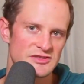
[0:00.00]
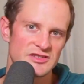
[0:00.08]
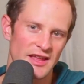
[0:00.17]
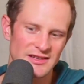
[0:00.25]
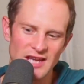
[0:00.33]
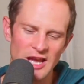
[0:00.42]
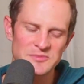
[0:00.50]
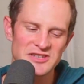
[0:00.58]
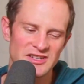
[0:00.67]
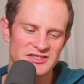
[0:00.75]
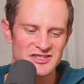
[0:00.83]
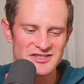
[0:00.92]
Like types
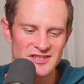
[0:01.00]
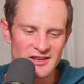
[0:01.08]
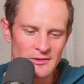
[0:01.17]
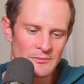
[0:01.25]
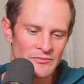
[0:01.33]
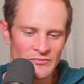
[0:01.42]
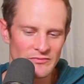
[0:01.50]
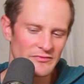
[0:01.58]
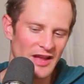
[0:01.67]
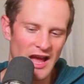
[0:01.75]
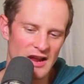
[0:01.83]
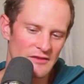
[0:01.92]
are just
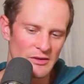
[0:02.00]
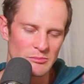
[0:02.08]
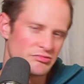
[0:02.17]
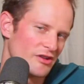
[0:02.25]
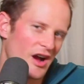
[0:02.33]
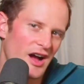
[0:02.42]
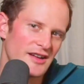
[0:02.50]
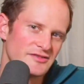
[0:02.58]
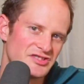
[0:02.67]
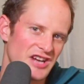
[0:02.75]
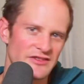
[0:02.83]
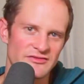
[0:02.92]
kind of a
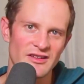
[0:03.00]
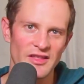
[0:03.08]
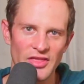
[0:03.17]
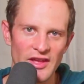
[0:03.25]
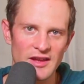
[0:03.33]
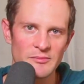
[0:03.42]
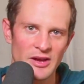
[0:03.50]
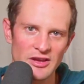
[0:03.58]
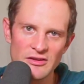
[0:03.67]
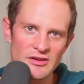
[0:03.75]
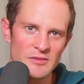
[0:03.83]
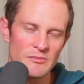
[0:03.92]
broad general thing, but
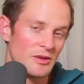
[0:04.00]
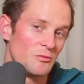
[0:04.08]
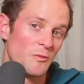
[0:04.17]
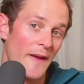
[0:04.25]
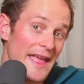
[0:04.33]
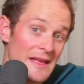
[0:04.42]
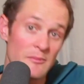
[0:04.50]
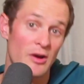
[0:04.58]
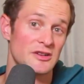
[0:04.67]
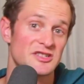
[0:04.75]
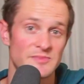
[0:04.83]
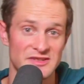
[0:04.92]
you can be way
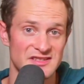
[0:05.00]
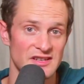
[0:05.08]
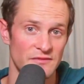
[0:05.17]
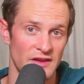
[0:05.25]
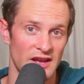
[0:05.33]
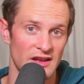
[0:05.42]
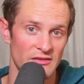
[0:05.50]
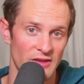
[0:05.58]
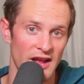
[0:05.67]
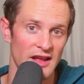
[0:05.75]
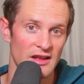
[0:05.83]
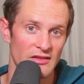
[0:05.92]
more specific,
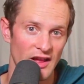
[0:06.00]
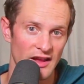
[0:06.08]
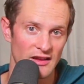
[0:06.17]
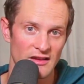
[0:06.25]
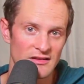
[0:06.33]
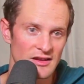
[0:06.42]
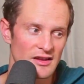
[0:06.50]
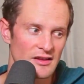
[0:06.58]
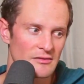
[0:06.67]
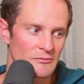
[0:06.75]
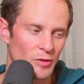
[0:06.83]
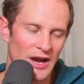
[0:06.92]
right? Like
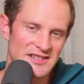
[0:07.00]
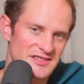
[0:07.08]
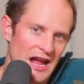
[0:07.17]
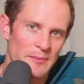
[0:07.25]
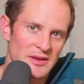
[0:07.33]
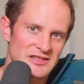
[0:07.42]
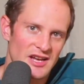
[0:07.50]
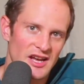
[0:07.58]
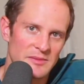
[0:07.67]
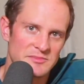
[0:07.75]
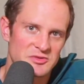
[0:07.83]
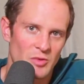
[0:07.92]
why stop at
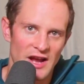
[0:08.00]
types?